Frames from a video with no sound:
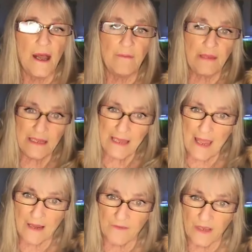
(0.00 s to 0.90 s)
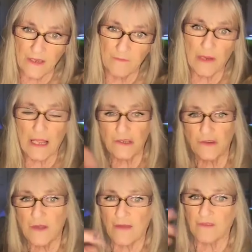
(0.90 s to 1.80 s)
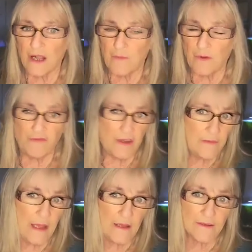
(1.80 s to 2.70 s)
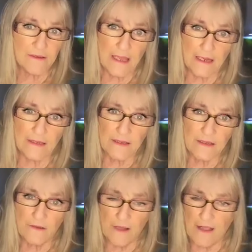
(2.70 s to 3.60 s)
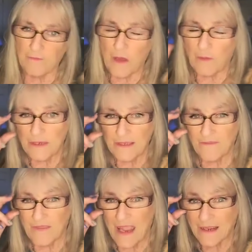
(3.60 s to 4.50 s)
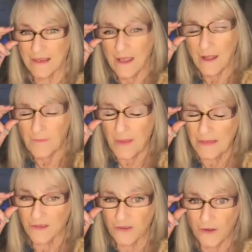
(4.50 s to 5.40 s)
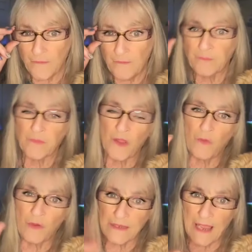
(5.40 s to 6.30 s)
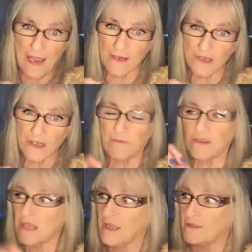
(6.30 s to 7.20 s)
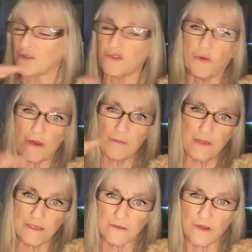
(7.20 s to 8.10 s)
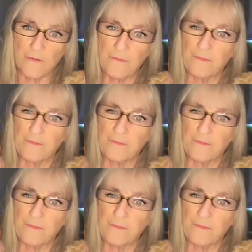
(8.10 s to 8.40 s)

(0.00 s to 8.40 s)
I'm getting out of it, but I do have a couple females that can still have puppies. In fact, Pistol was actually, I'm going to tell you the story of Pistol.